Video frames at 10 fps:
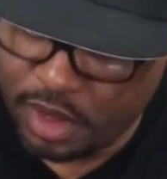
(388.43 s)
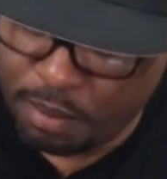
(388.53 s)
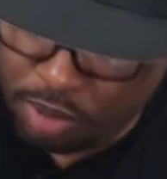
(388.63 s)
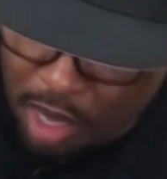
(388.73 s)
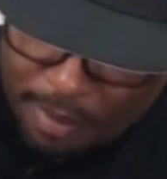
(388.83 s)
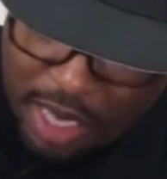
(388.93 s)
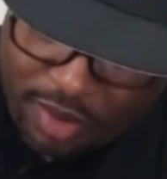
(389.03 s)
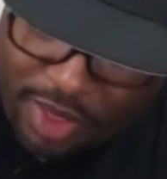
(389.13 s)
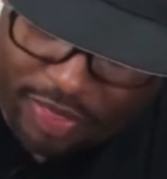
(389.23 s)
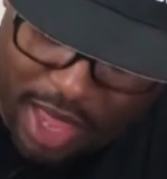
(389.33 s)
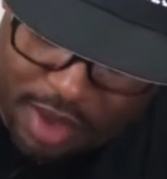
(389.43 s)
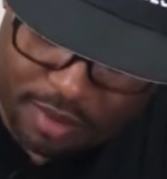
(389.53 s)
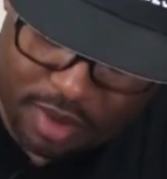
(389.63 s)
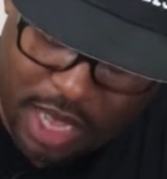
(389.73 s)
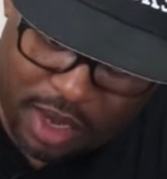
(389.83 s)
Brown bottle, and that
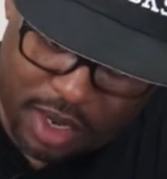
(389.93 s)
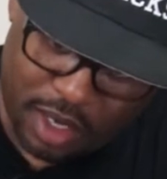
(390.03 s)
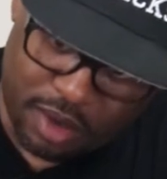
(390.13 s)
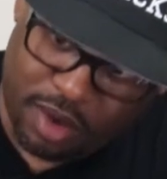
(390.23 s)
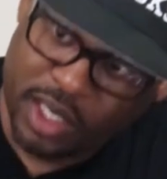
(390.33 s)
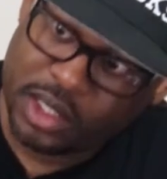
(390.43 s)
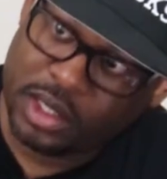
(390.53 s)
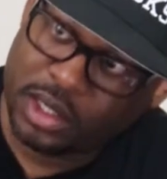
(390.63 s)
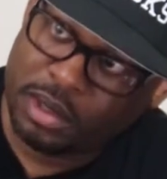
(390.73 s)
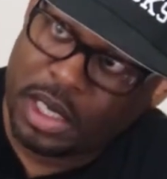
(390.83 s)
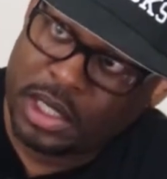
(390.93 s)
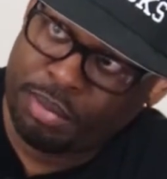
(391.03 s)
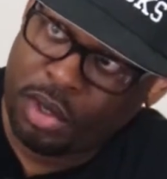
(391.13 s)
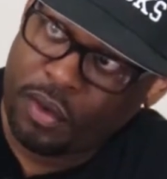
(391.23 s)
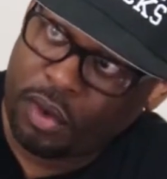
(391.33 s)
color on this is
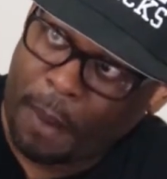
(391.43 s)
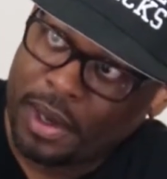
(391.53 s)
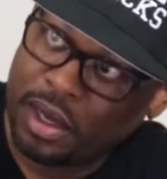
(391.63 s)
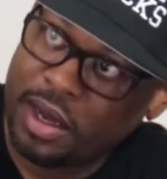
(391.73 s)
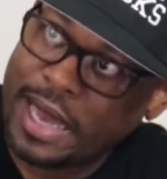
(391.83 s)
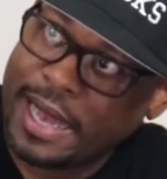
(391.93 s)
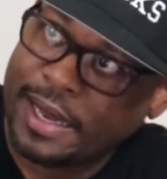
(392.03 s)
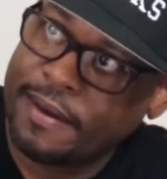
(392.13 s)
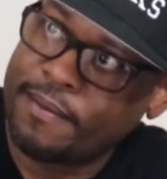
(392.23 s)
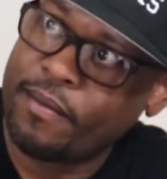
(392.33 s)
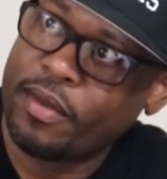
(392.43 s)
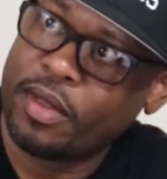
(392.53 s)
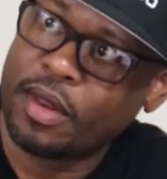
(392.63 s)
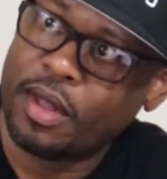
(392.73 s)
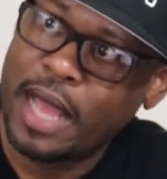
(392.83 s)
beautiful. I mean, look at it.
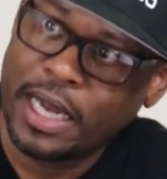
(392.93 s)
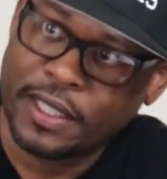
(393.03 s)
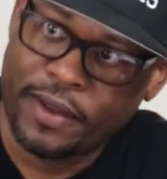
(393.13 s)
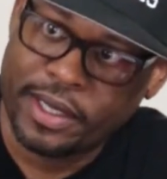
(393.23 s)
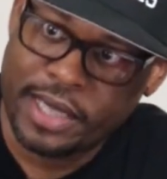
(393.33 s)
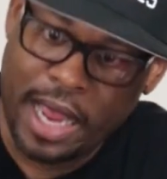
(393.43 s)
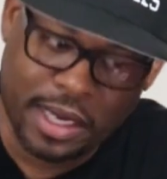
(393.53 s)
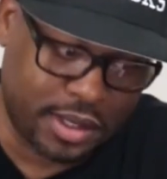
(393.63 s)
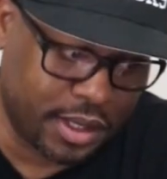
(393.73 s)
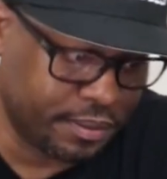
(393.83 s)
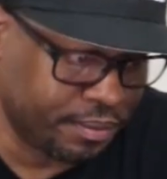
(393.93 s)
That is fantastic.